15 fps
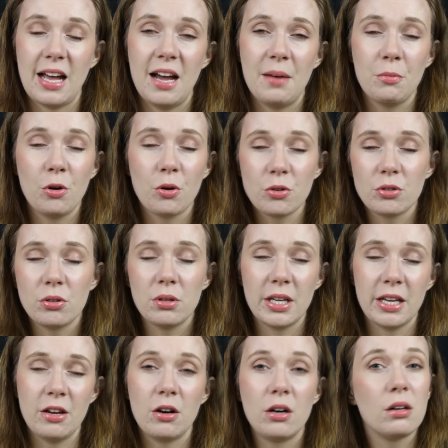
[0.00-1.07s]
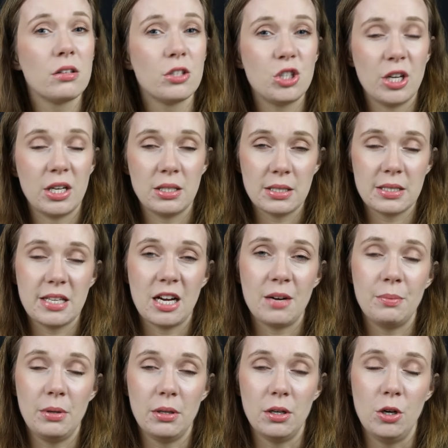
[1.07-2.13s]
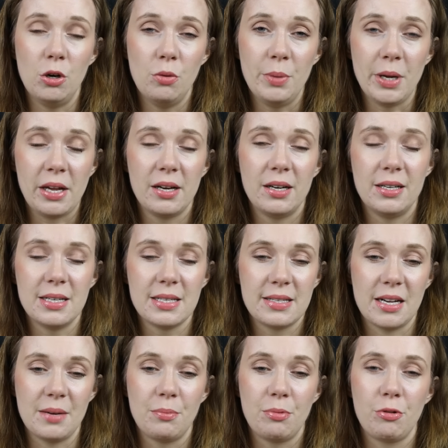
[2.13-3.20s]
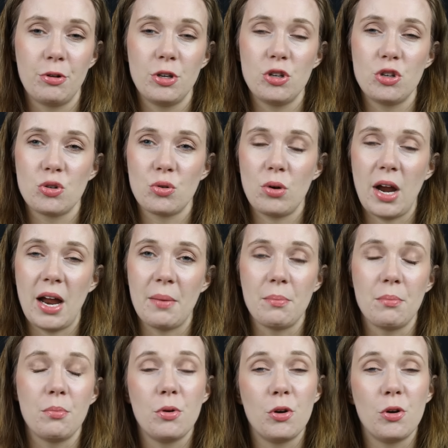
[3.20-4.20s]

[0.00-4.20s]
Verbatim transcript: I'm going to link all the channels down below because I'm pretty sure I'm